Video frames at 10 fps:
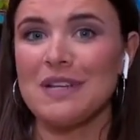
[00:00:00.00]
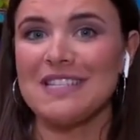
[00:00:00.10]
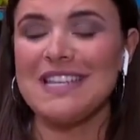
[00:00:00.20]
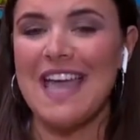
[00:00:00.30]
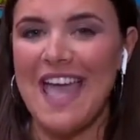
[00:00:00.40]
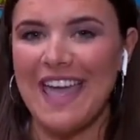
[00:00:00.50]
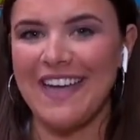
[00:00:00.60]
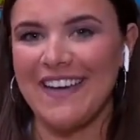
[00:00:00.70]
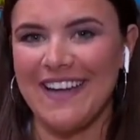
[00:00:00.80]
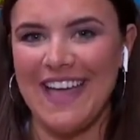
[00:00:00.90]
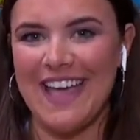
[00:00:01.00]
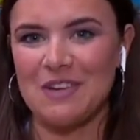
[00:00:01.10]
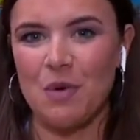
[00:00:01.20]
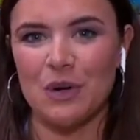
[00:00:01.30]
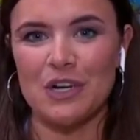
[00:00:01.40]
as the Egg Hunt
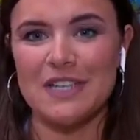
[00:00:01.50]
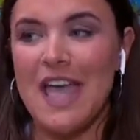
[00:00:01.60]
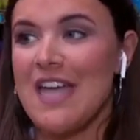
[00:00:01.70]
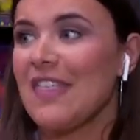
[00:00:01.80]
headquarters.